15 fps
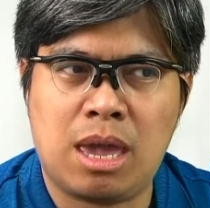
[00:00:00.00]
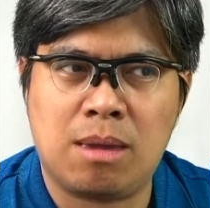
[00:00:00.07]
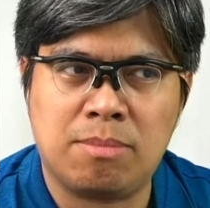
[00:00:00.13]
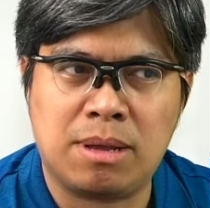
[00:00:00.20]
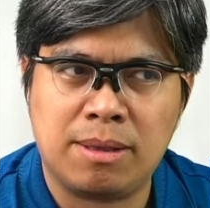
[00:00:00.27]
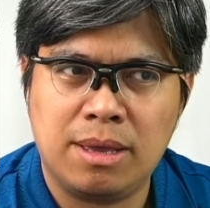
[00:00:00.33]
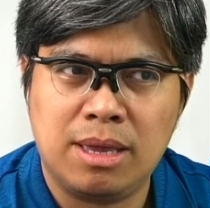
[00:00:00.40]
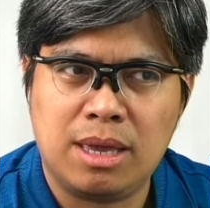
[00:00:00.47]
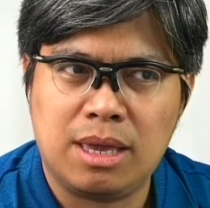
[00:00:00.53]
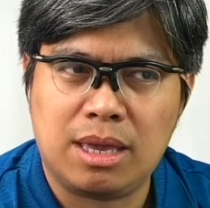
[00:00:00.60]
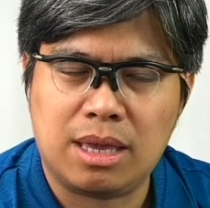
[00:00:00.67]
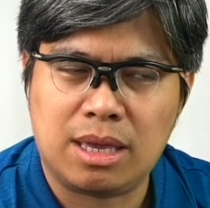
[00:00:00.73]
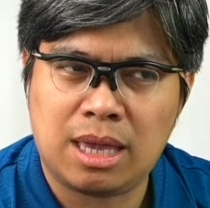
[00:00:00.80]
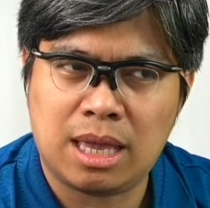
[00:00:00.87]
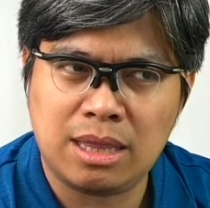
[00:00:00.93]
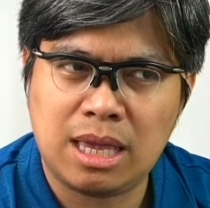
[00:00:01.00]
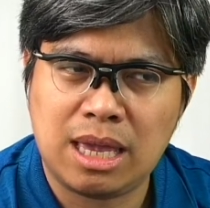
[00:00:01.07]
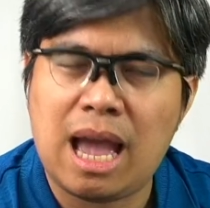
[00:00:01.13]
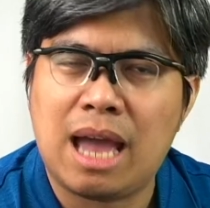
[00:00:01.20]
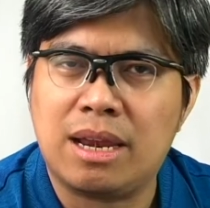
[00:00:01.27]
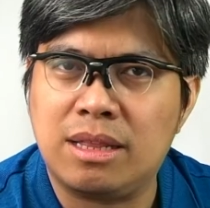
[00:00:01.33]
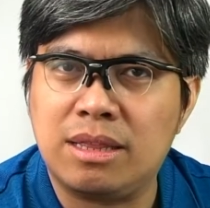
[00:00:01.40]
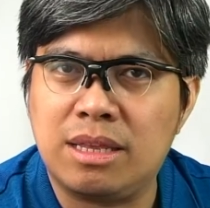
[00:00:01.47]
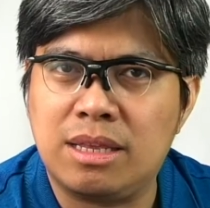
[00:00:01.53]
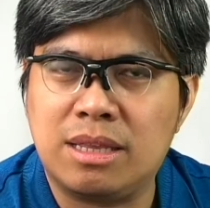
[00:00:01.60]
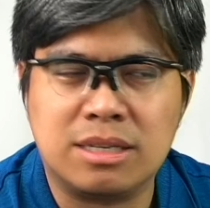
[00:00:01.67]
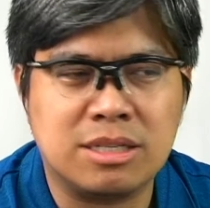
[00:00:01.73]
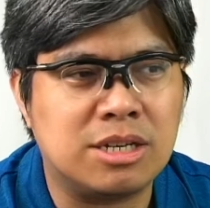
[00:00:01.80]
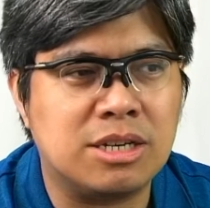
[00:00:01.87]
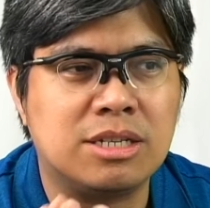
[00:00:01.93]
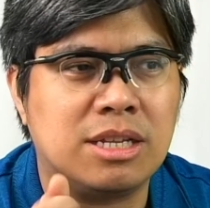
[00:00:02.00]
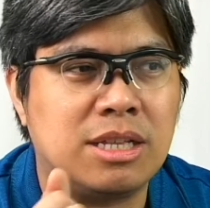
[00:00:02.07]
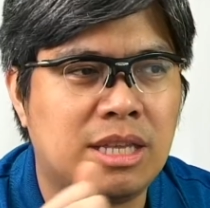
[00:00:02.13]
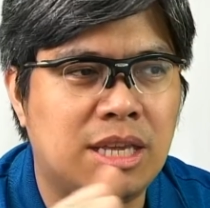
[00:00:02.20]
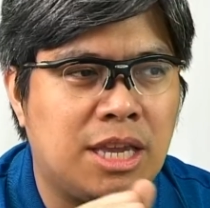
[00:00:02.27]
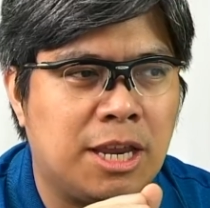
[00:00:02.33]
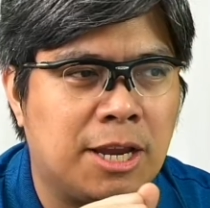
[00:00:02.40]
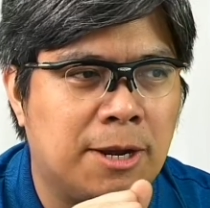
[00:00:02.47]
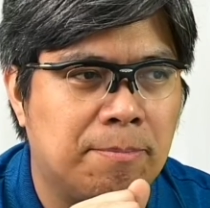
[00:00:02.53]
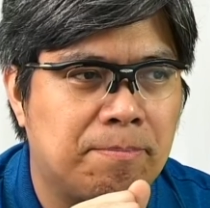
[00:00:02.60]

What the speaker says: But can they guarantee the certainty here?